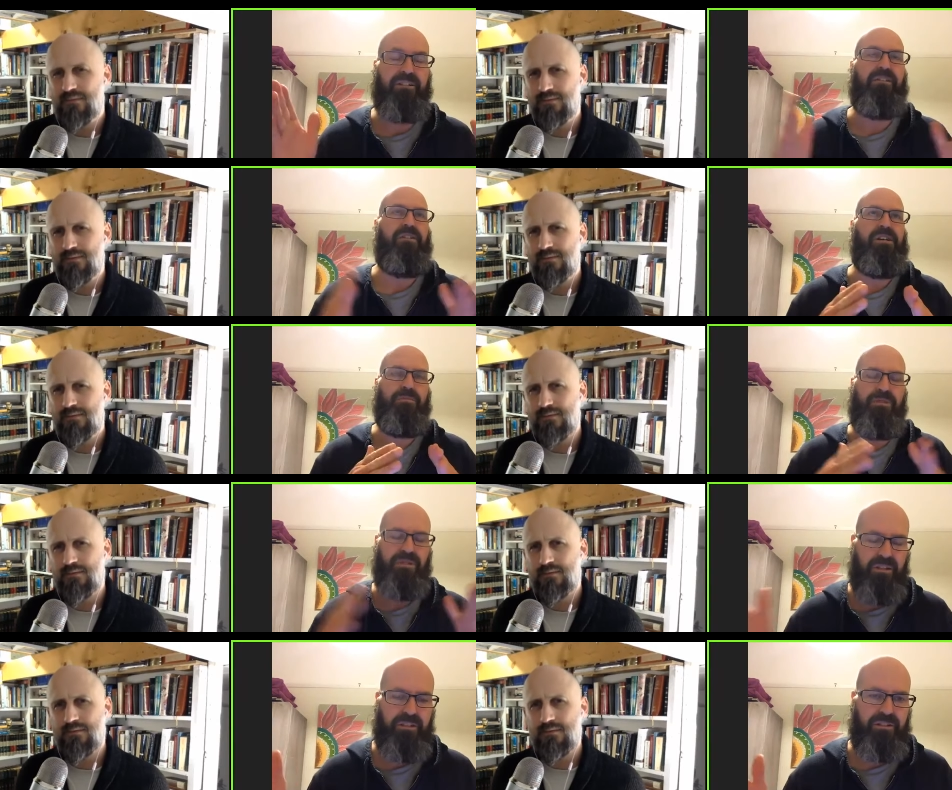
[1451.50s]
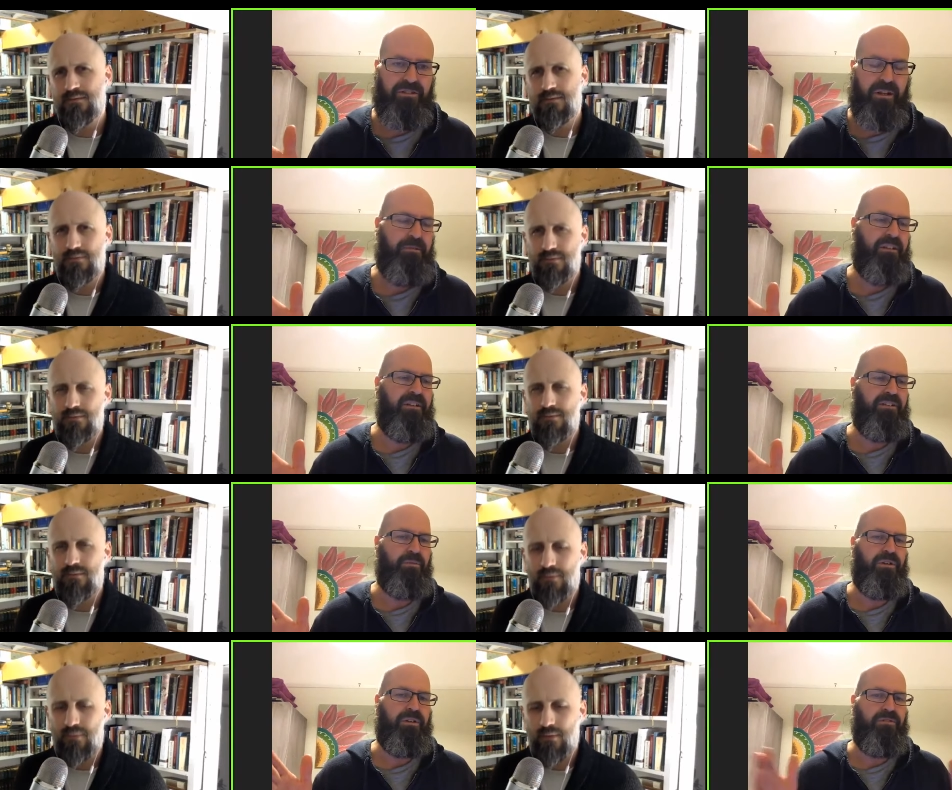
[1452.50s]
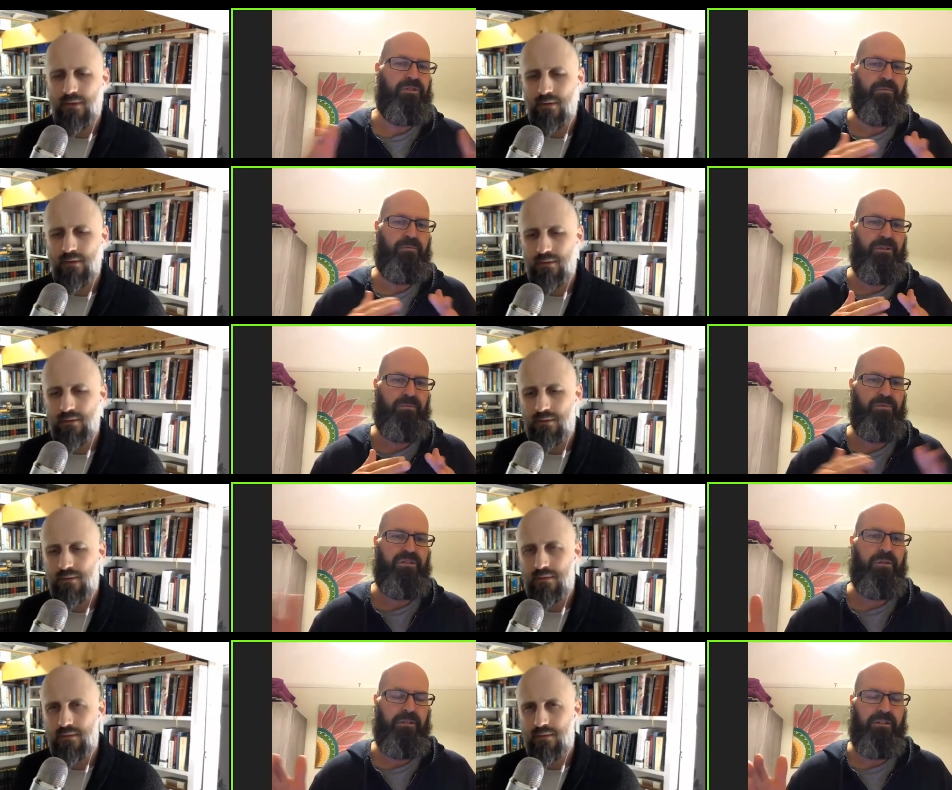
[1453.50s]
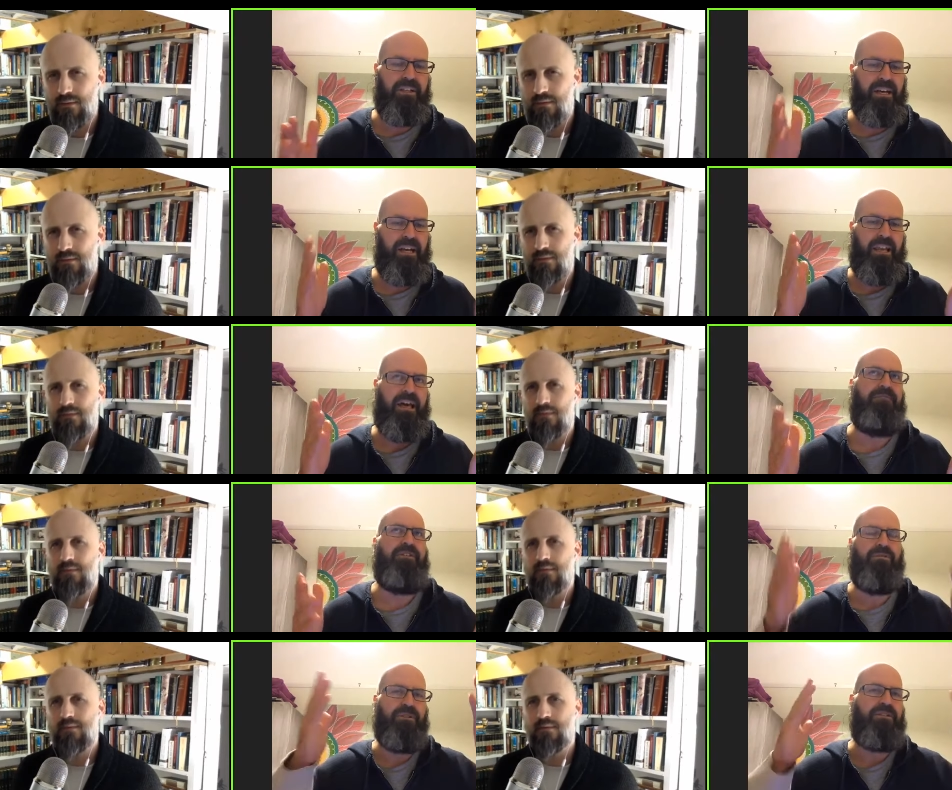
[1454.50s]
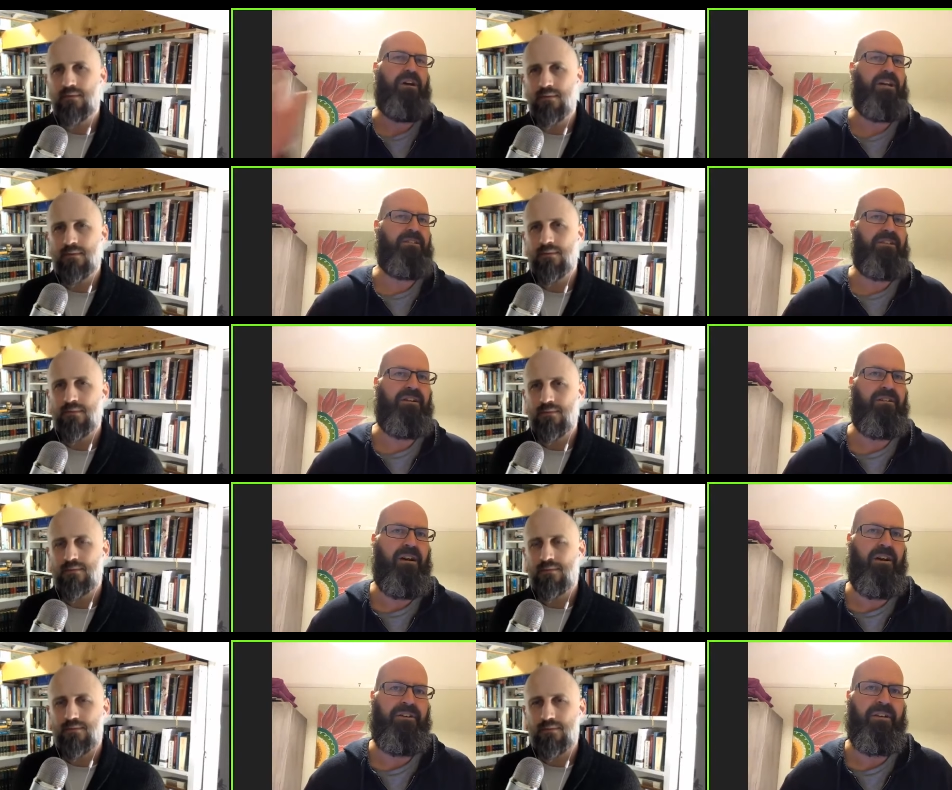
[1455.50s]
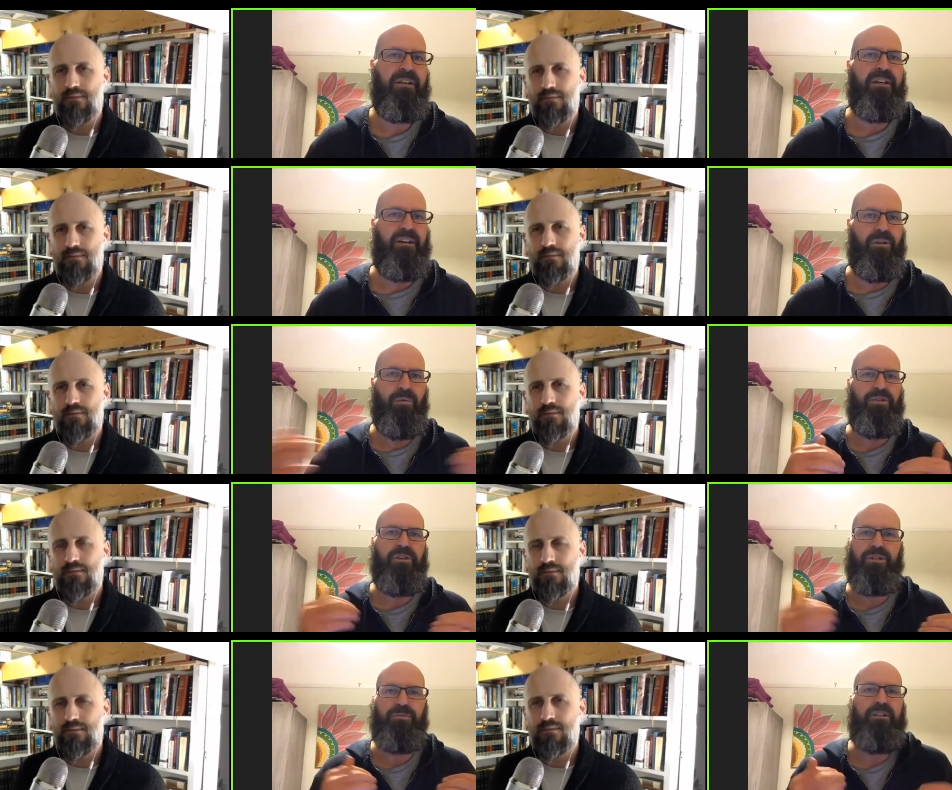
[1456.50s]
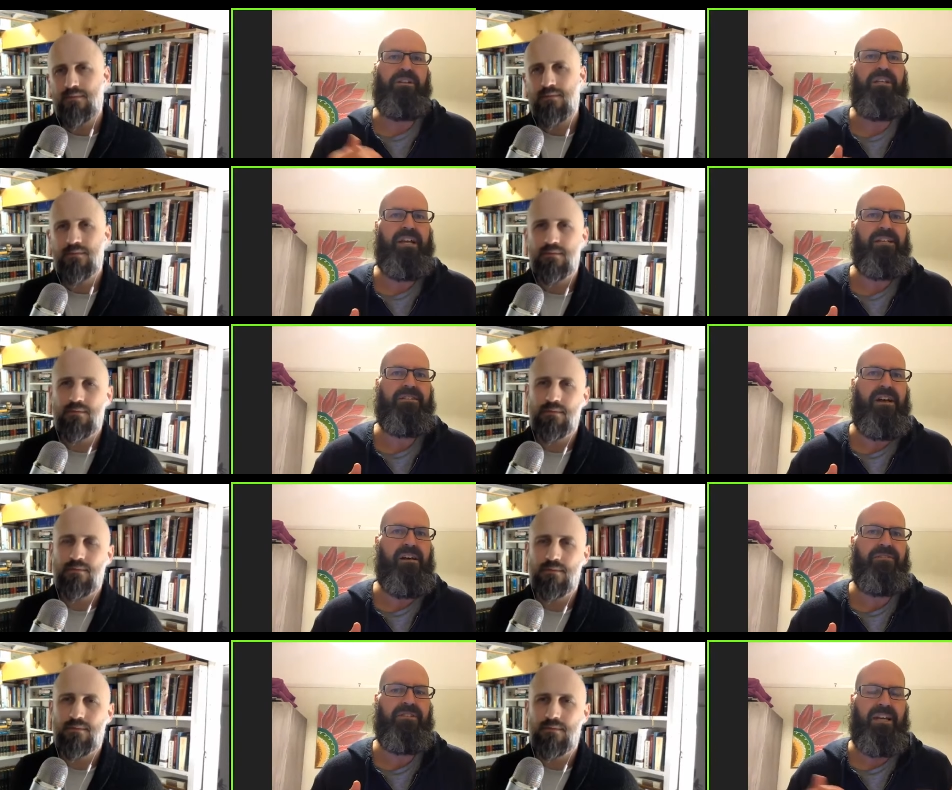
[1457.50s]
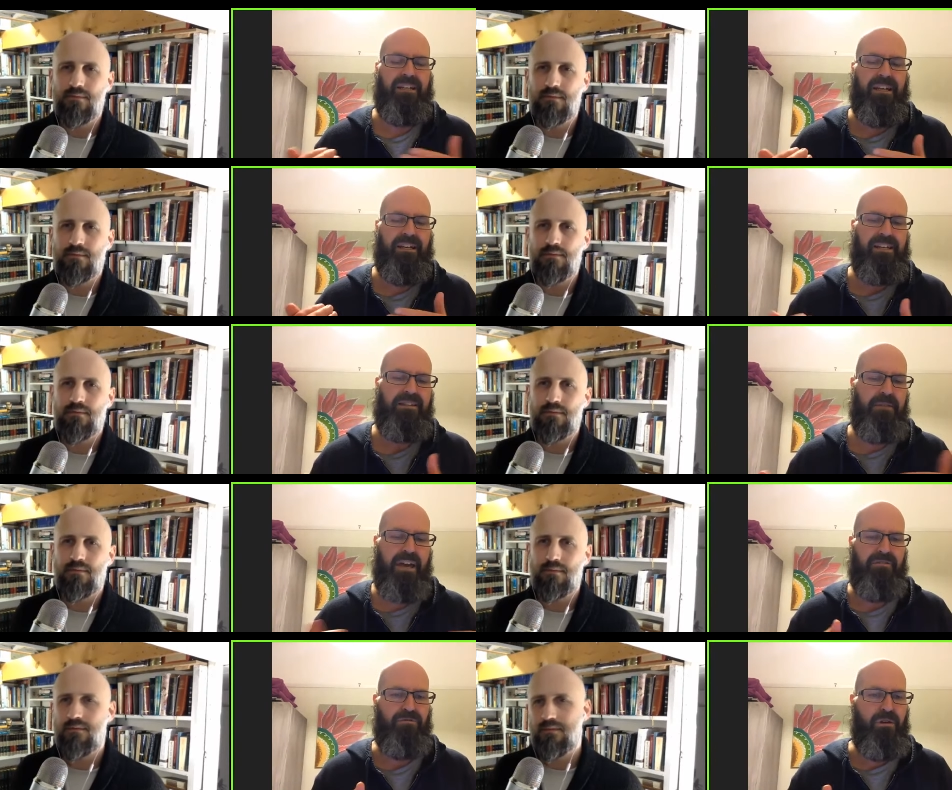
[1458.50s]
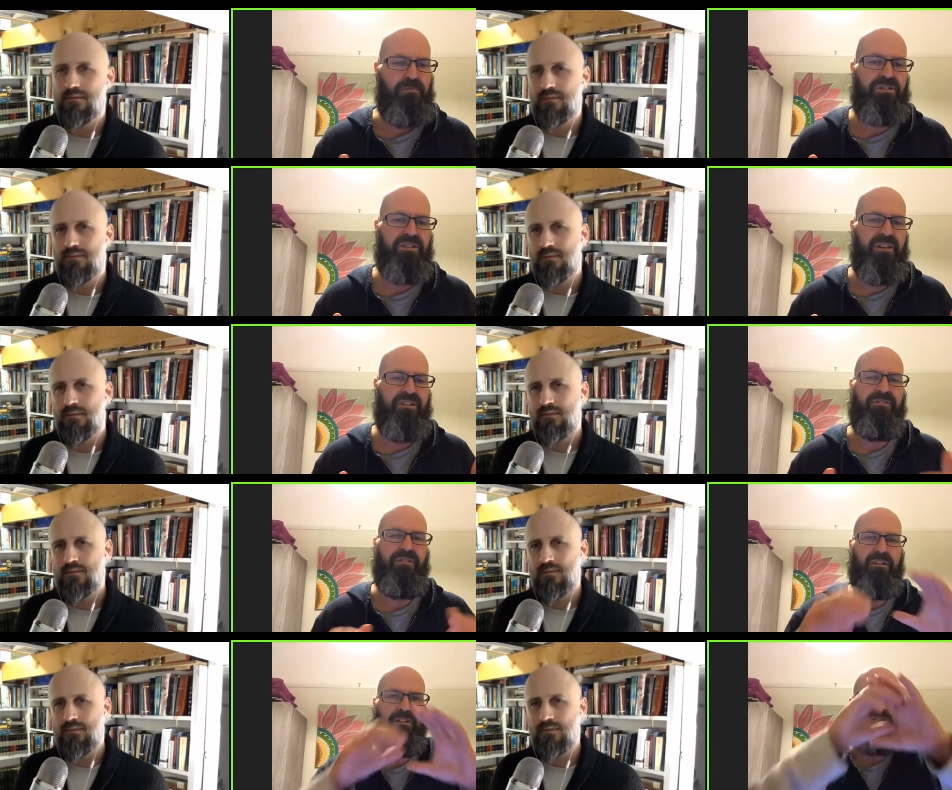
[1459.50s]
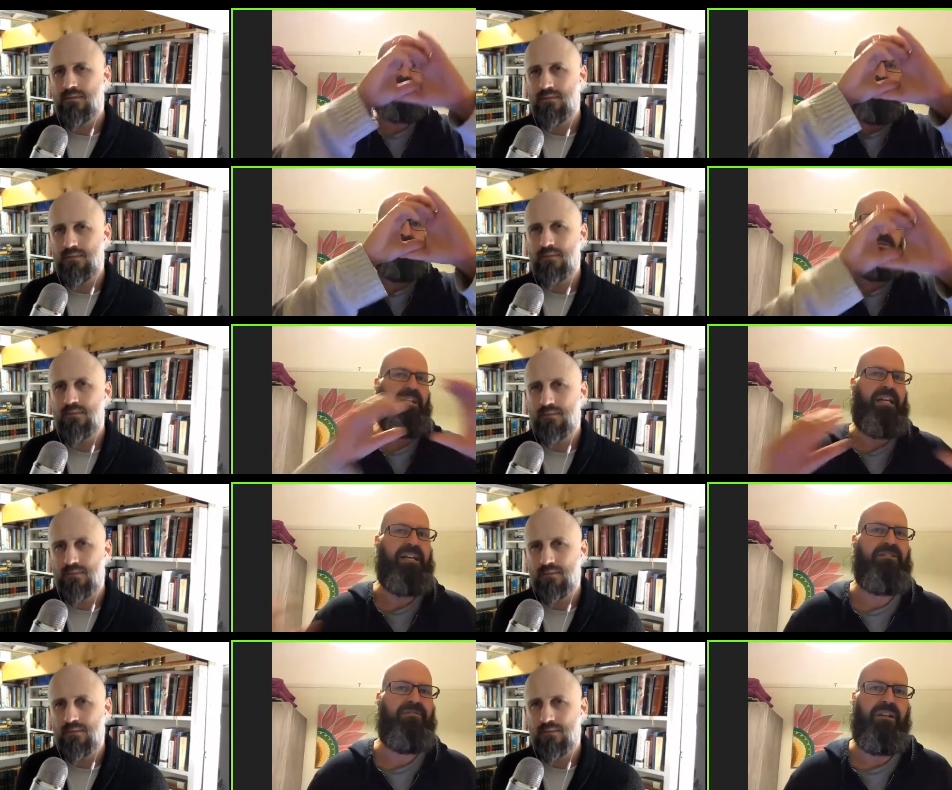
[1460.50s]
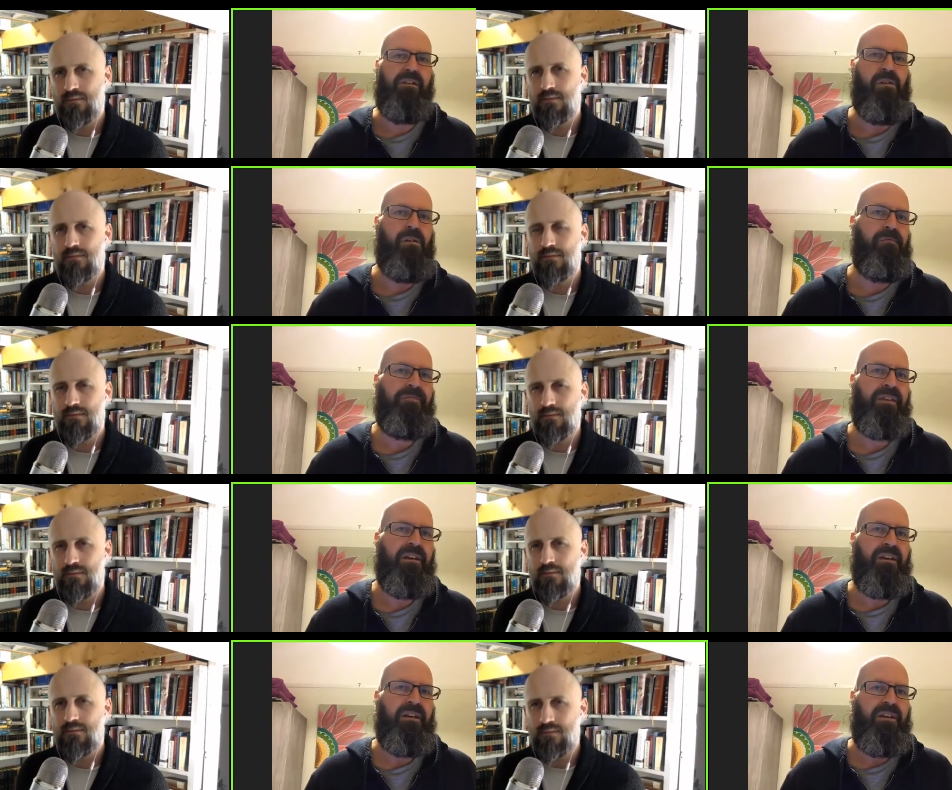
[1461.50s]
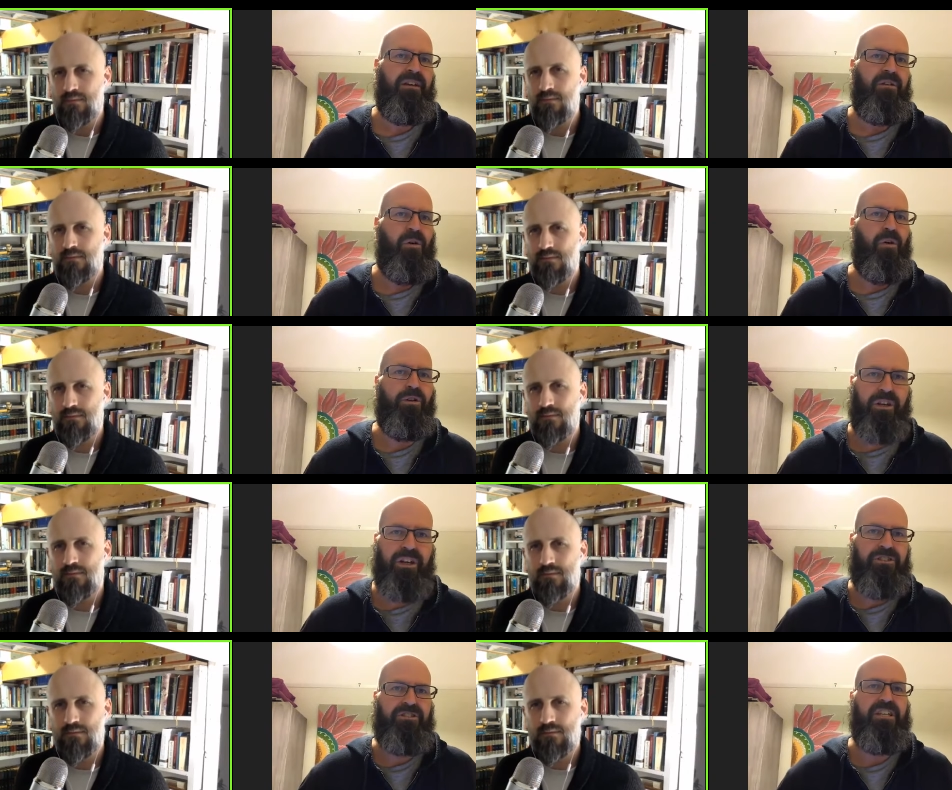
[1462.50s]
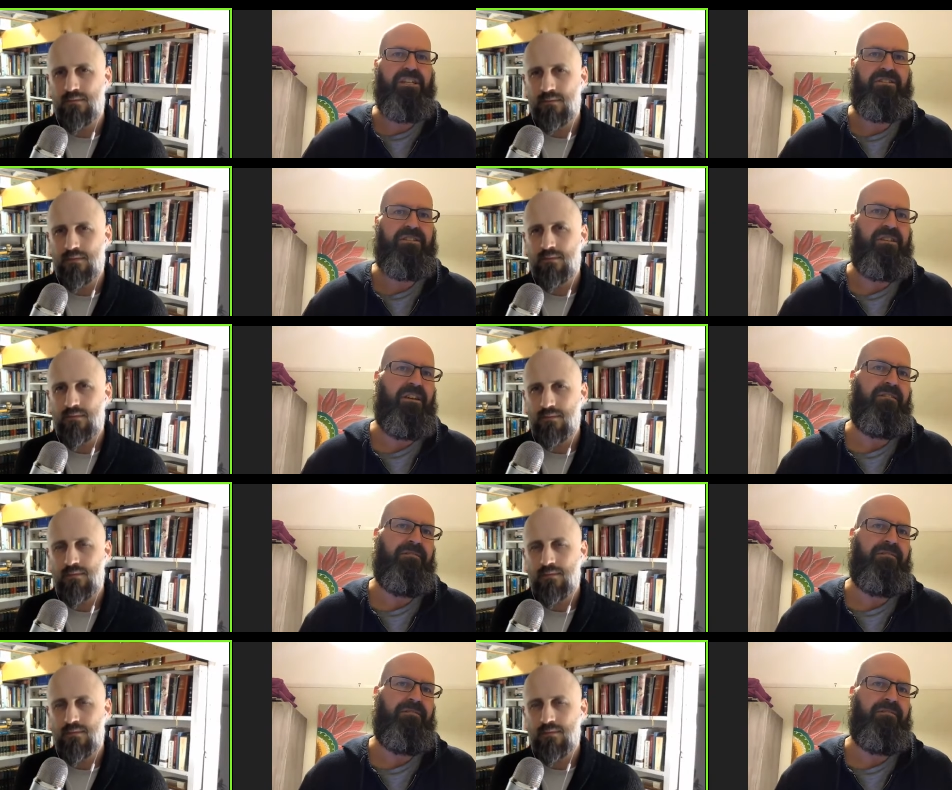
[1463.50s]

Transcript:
Speaker 1: at the cross we stop stop looking at the work of the spirit we stop looking at our life hidden with christ in god and all we're doing is we're looking at ourselves and, and like the man in romans 7 if you look at yourself through the lens of the law mm. all you're going to see is the sin.